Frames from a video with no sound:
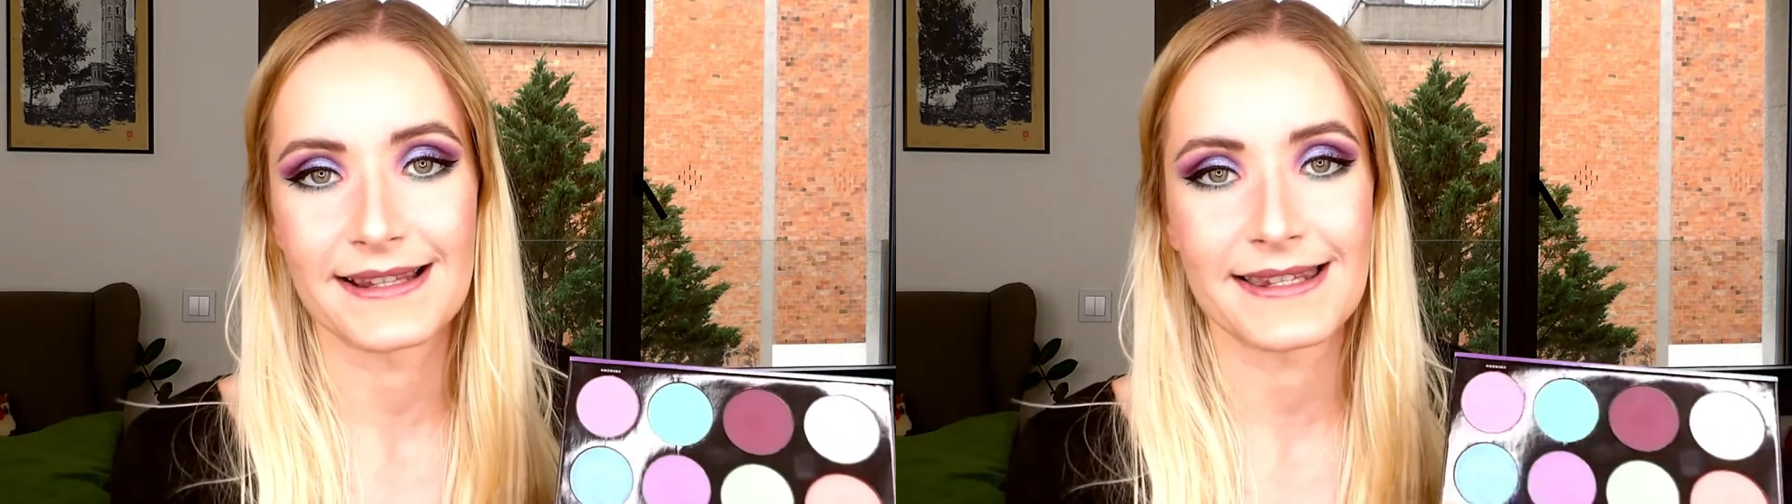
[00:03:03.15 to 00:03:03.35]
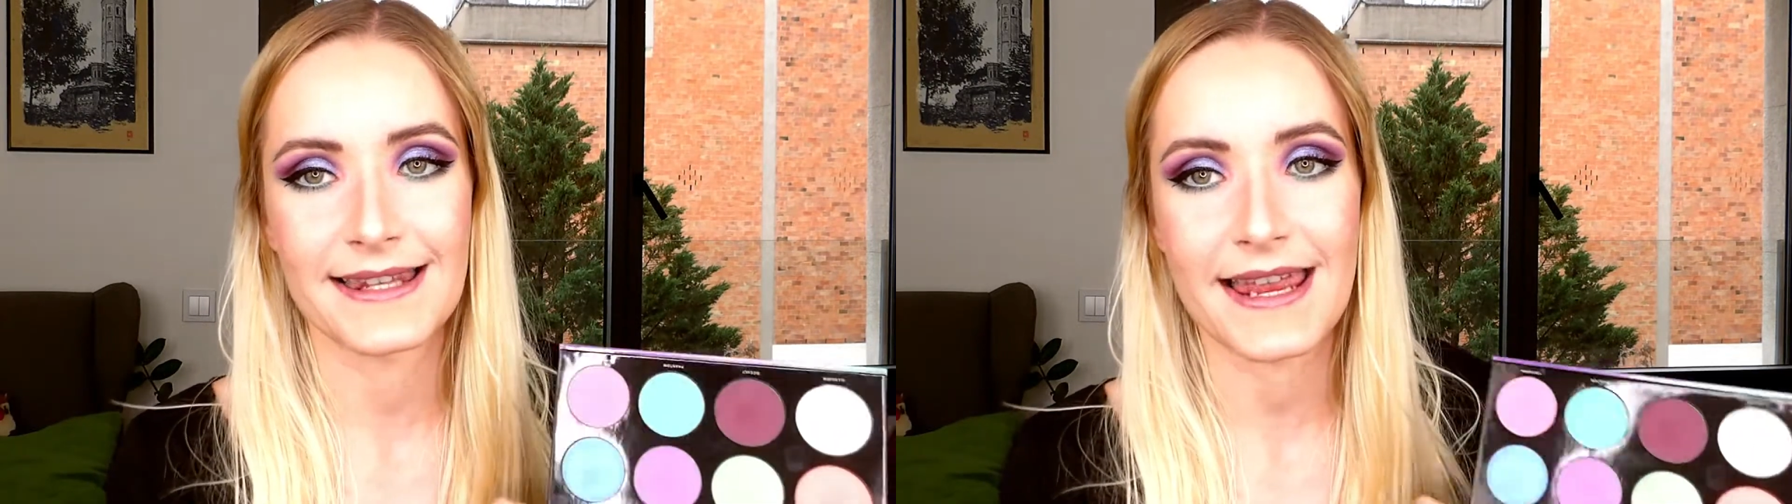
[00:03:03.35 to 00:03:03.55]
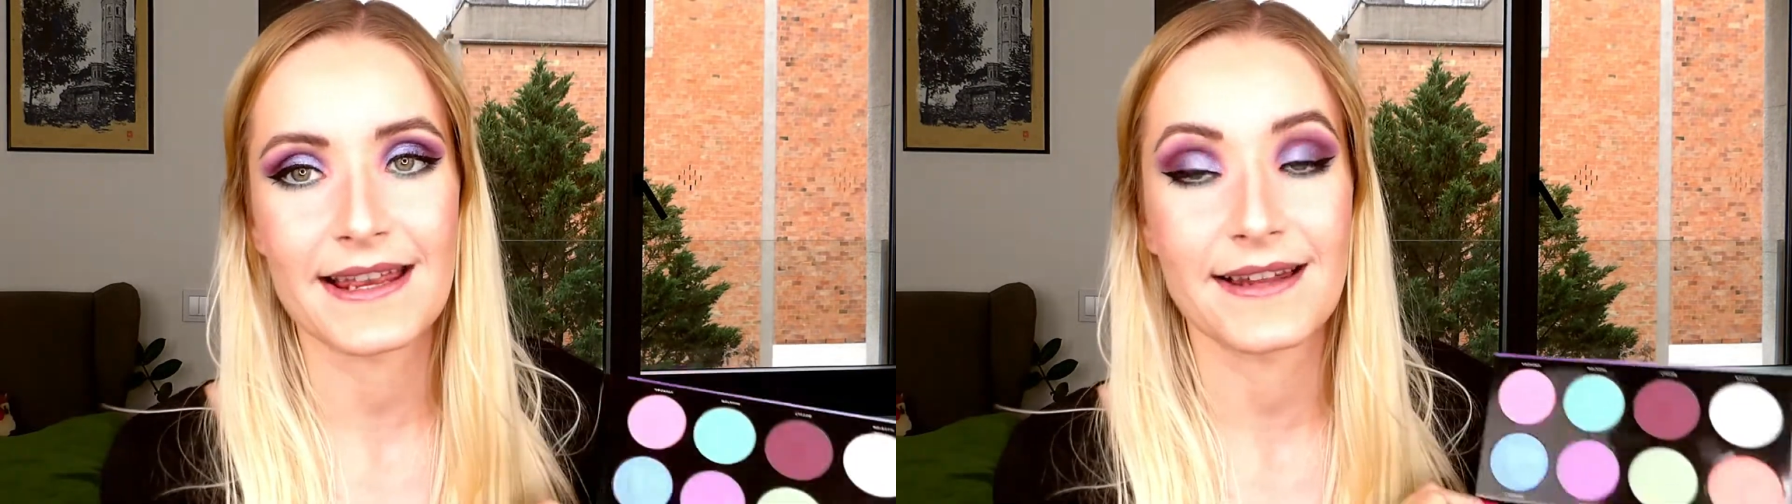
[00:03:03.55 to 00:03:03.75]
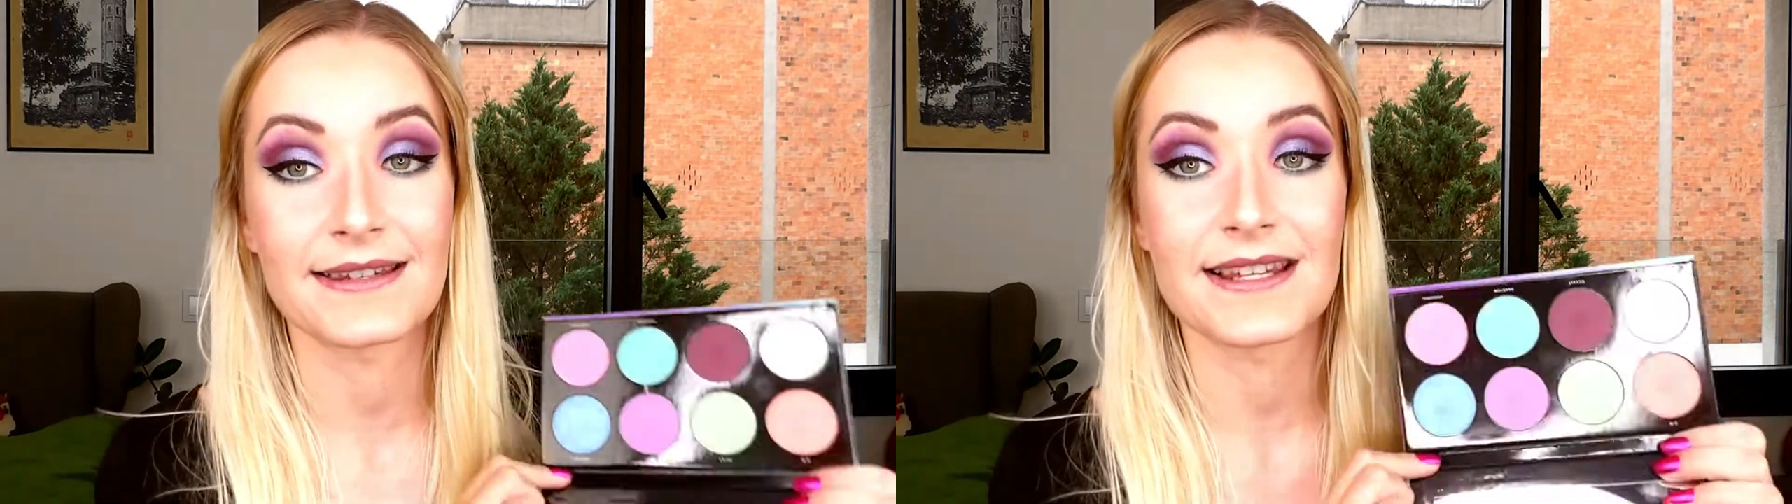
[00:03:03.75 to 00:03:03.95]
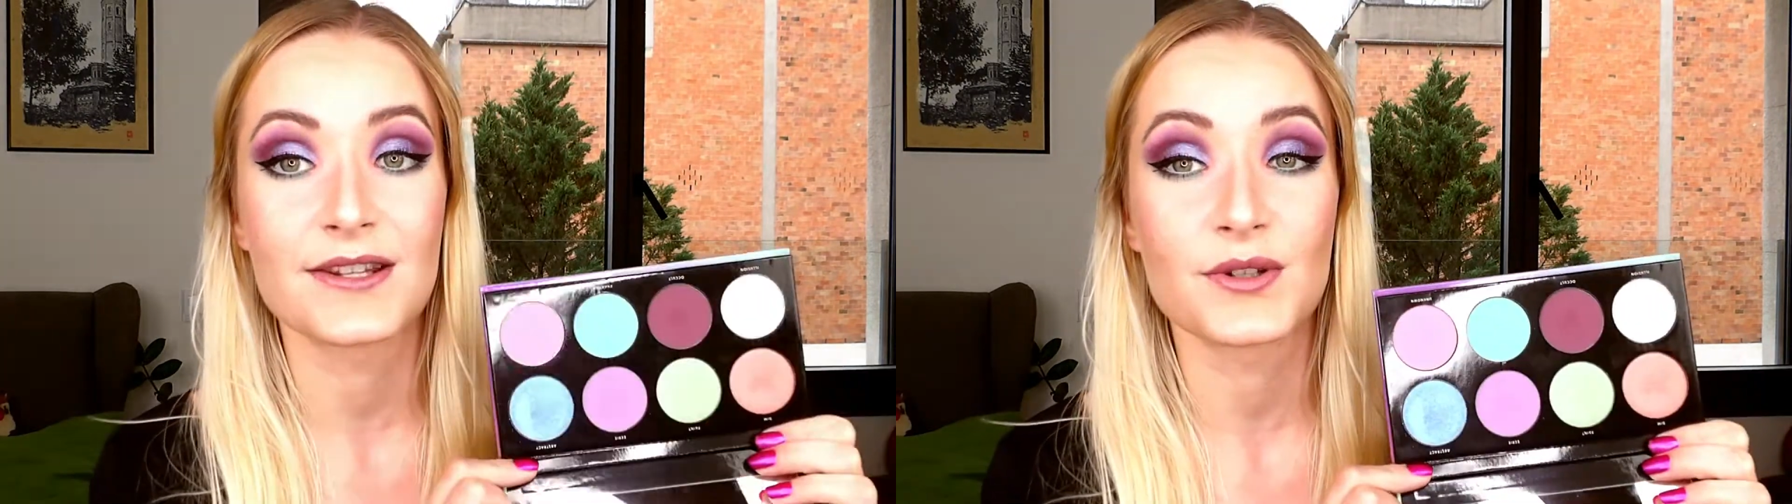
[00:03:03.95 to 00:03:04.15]
saying that
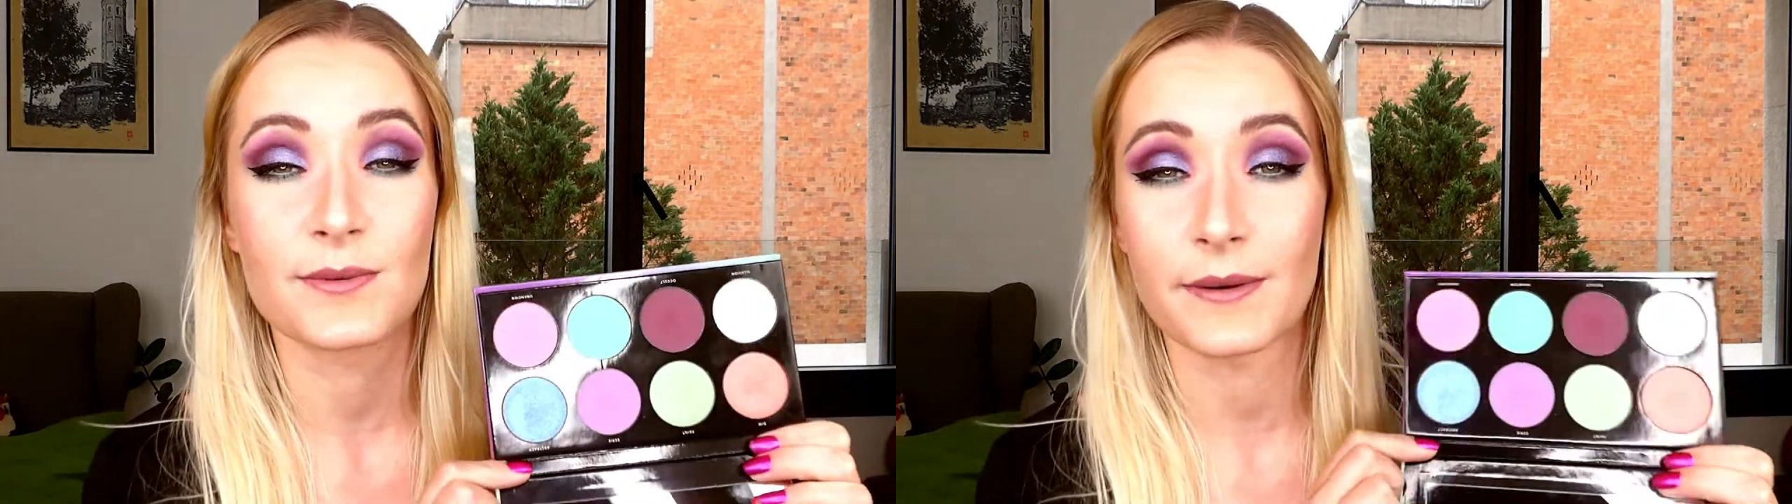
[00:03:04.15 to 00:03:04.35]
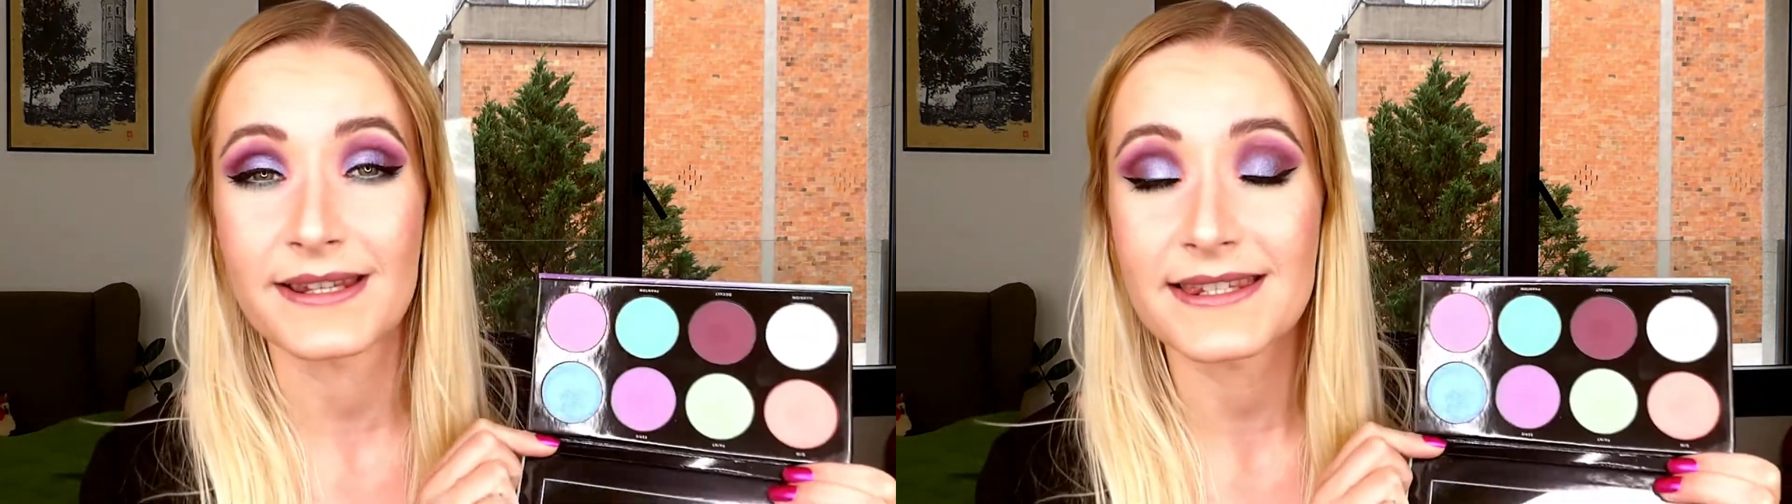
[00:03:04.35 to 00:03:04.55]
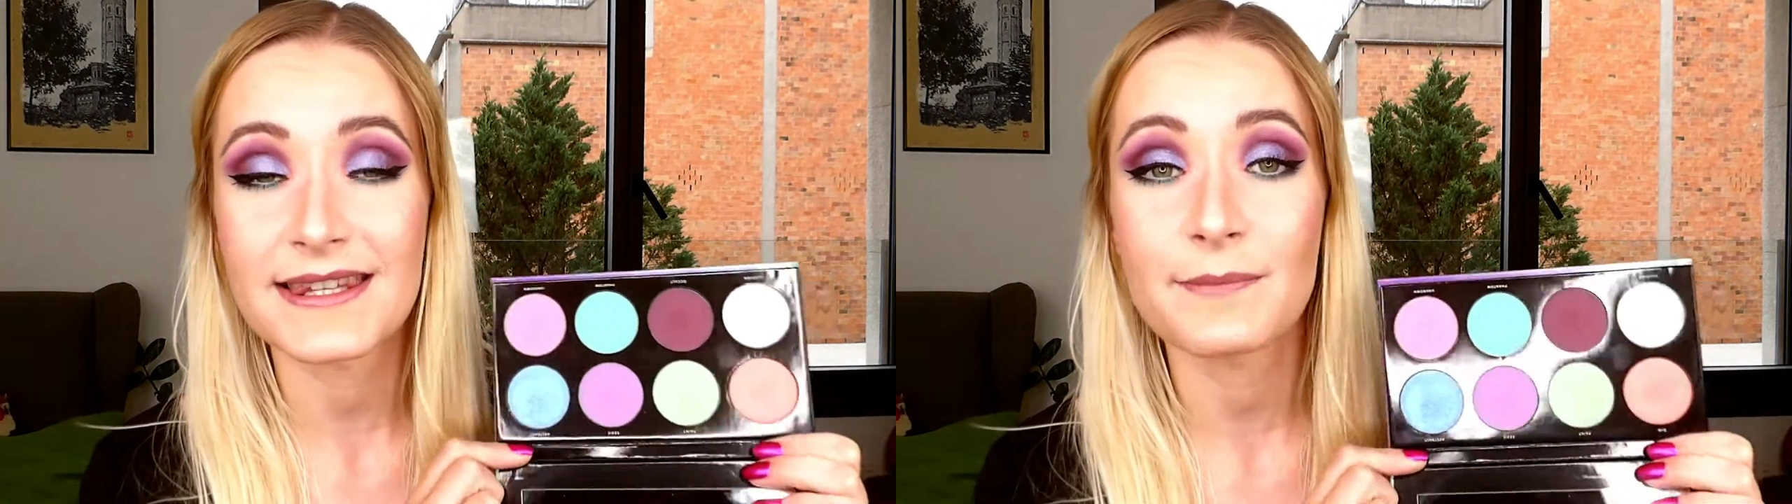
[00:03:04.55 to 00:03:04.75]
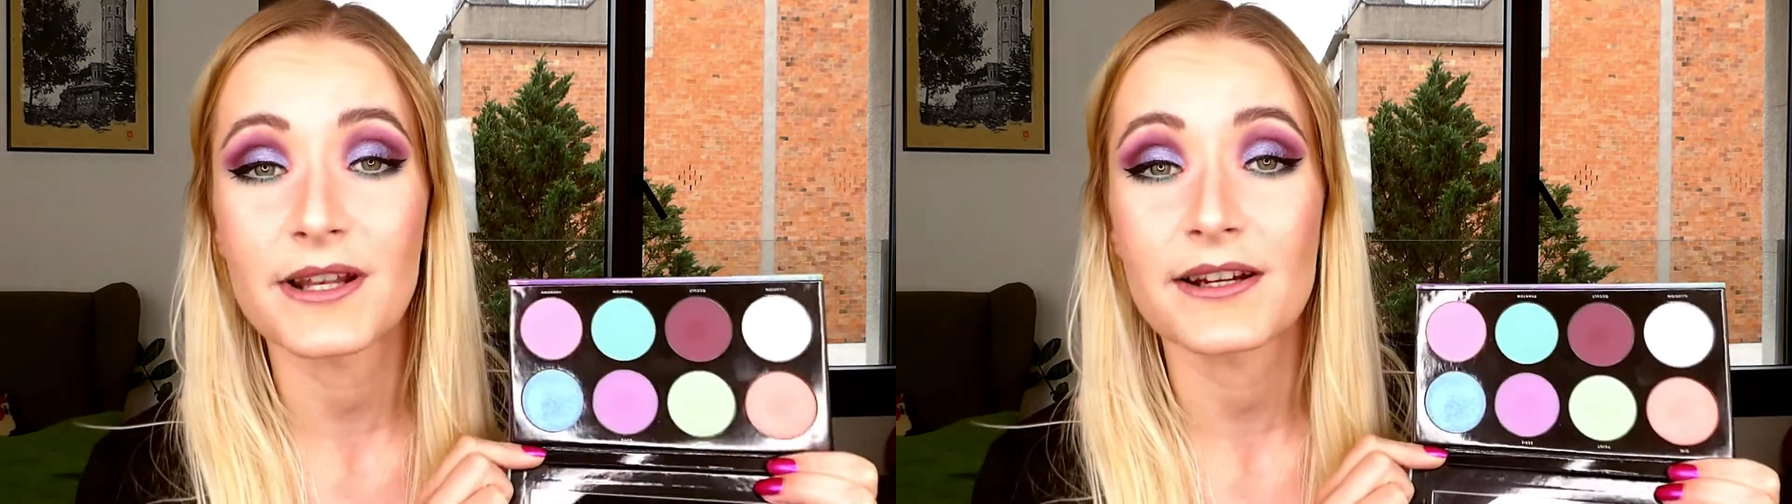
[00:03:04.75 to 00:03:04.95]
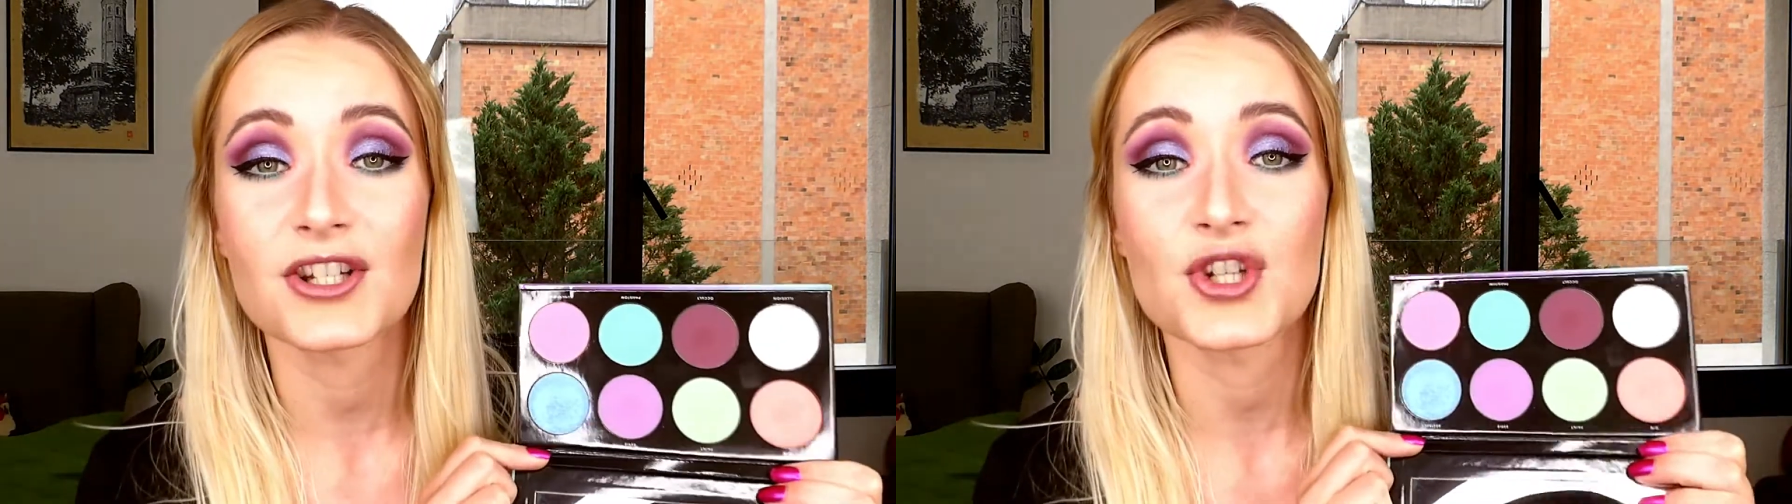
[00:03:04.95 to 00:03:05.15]
this looks very similar